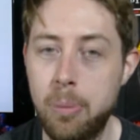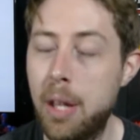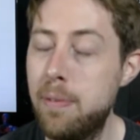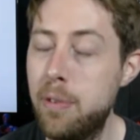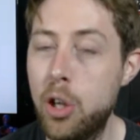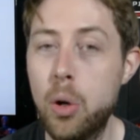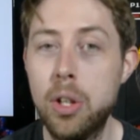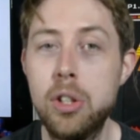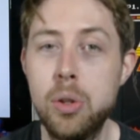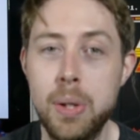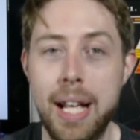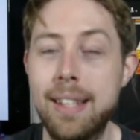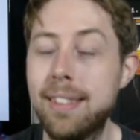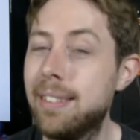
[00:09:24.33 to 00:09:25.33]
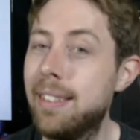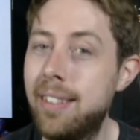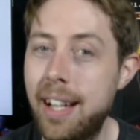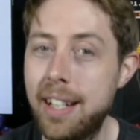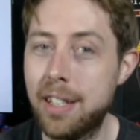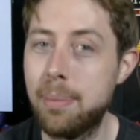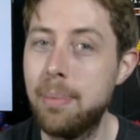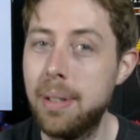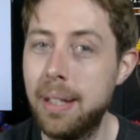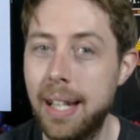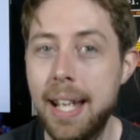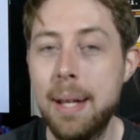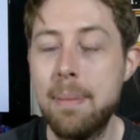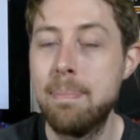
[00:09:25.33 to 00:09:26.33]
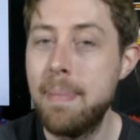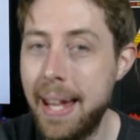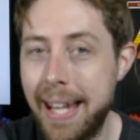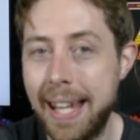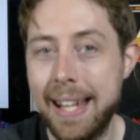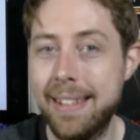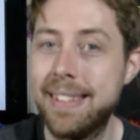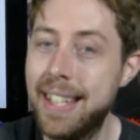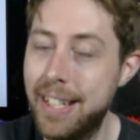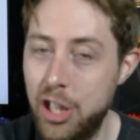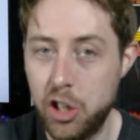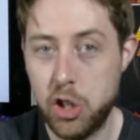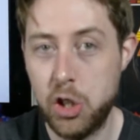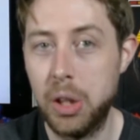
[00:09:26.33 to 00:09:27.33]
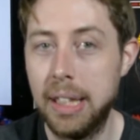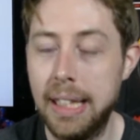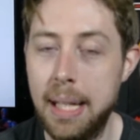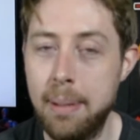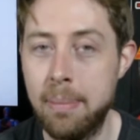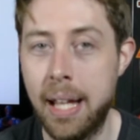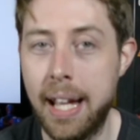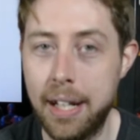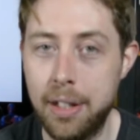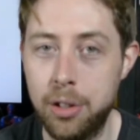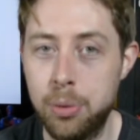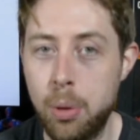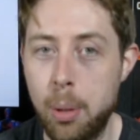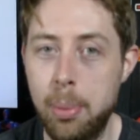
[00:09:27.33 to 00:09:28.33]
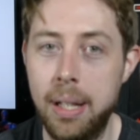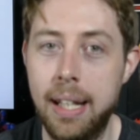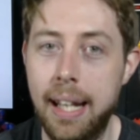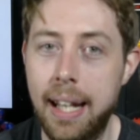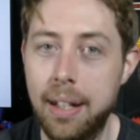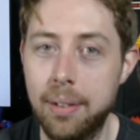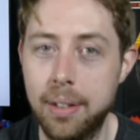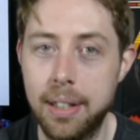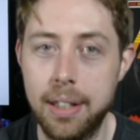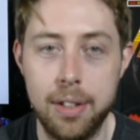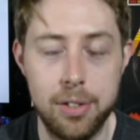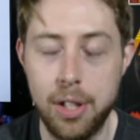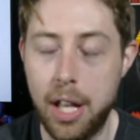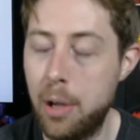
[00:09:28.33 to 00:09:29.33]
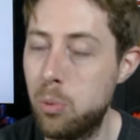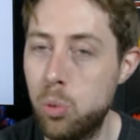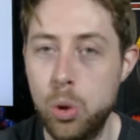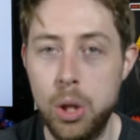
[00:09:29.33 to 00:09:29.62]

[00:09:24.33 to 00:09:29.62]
If you're going to do that as an attachment, make it as an additional limb that I can swap in and out, because I